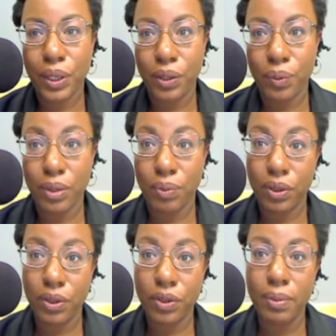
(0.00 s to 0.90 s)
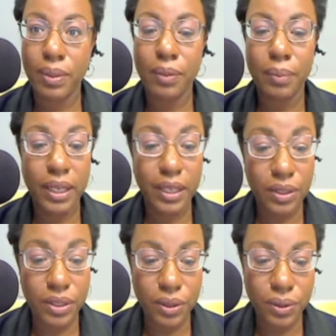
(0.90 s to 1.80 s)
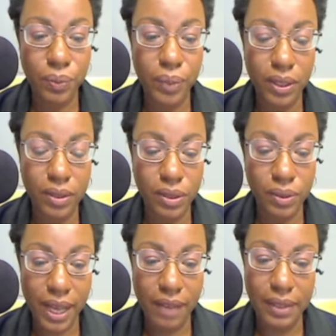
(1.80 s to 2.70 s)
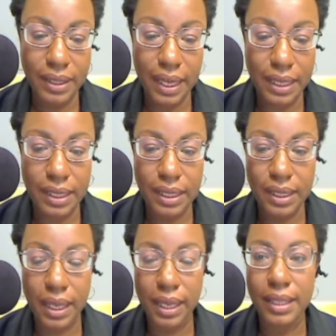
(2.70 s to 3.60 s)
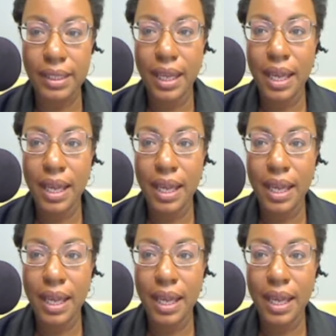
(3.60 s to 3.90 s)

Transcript: You know, with renewable? But you do what you do have in Texas is